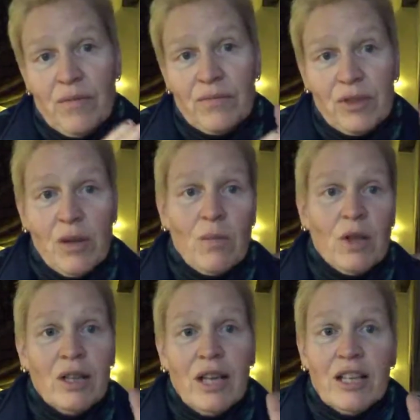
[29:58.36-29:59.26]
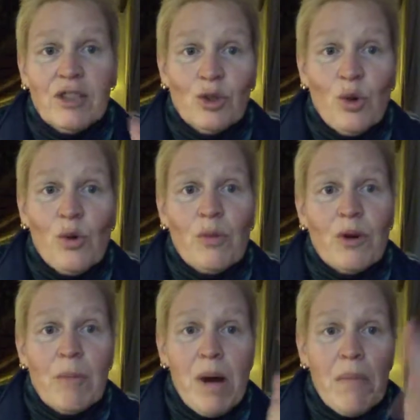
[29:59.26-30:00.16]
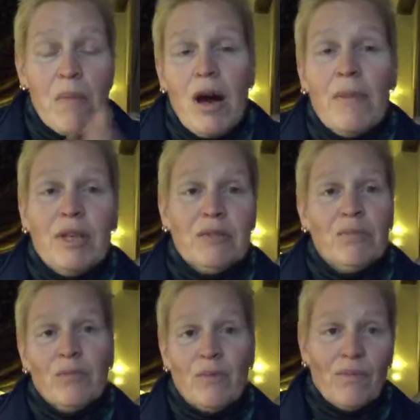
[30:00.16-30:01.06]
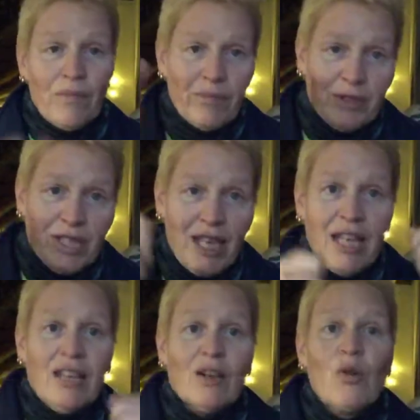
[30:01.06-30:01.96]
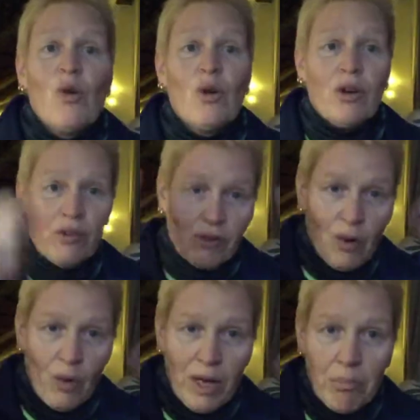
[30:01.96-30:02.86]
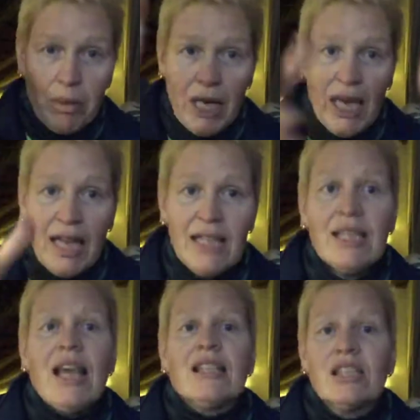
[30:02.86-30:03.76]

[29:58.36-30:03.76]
somewhat like sober, and my mom is sitting in the corner throwing plates and